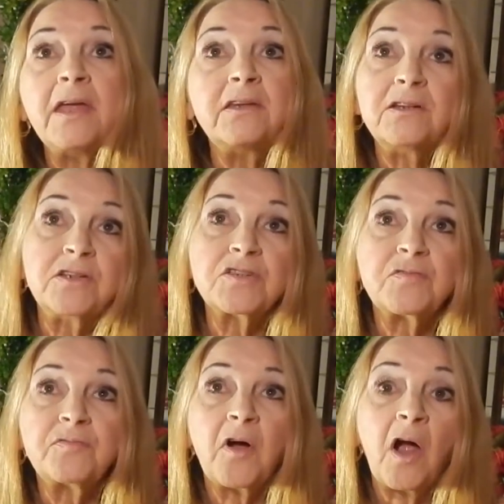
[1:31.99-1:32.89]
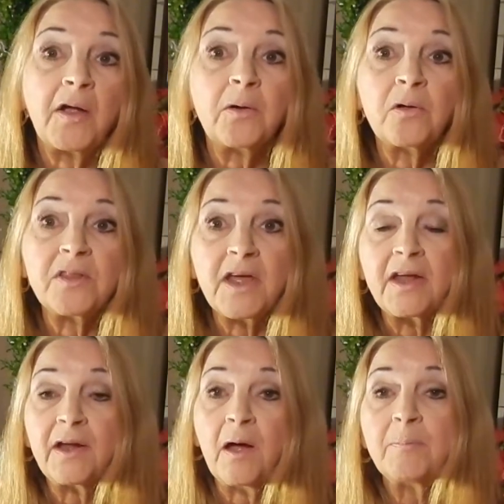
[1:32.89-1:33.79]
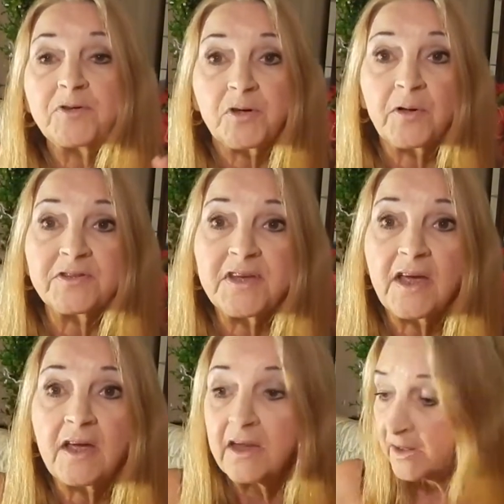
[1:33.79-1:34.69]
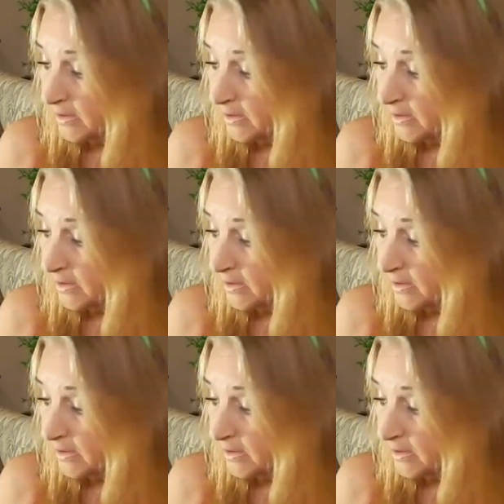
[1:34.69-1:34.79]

you just fry all that up, saute